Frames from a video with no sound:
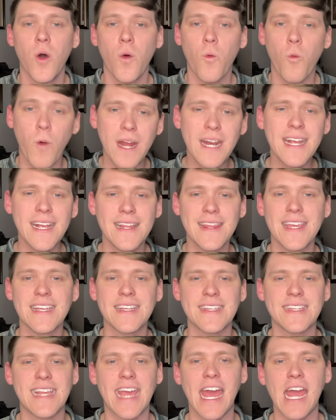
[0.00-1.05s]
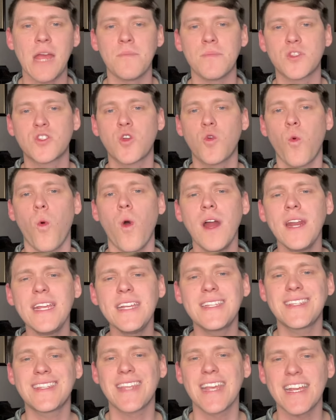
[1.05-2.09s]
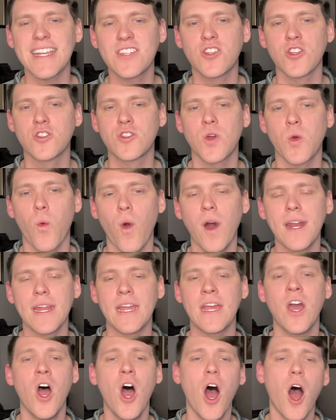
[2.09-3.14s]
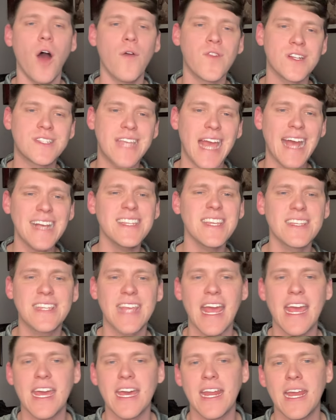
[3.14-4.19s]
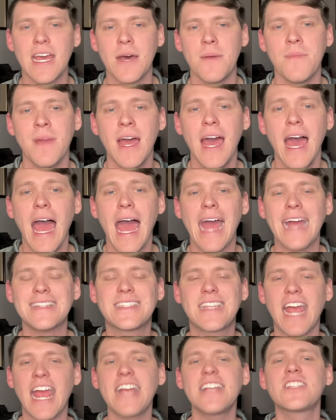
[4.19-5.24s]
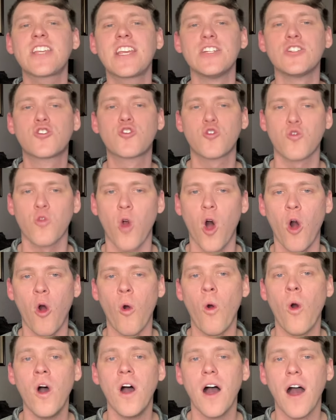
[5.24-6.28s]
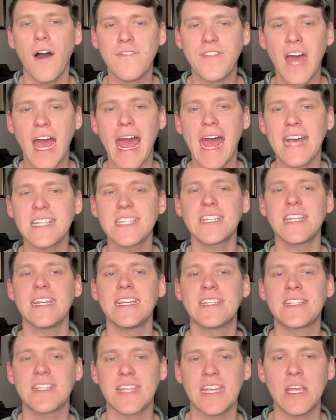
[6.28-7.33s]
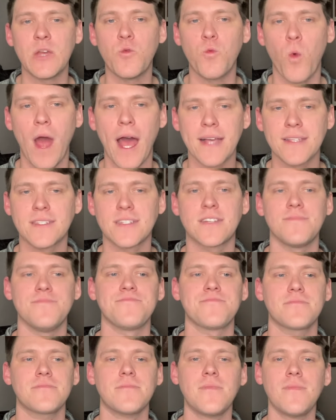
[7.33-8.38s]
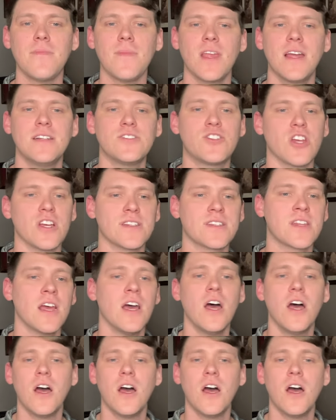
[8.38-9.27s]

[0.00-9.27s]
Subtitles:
winning this game 26-20 over Texas A&M and takes control of the SEC West. Just